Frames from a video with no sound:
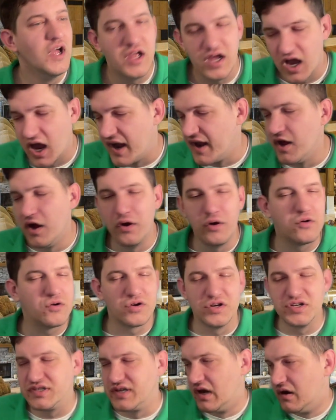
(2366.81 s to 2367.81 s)
I know
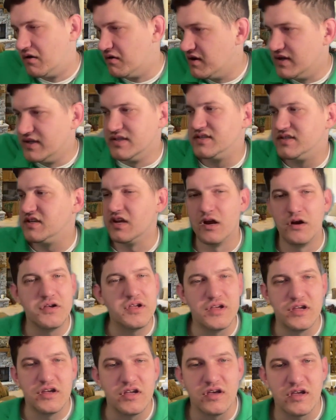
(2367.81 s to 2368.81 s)
Chris Owens, you know,
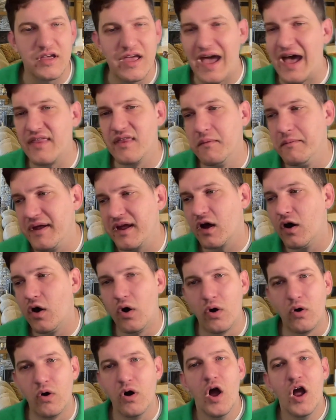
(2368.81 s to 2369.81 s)
you had the big
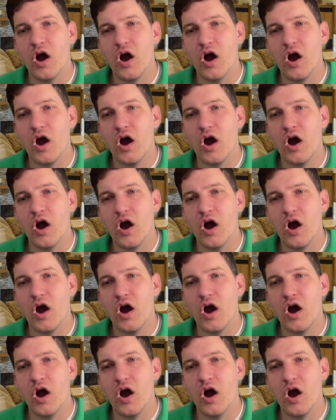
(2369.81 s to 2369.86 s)
hole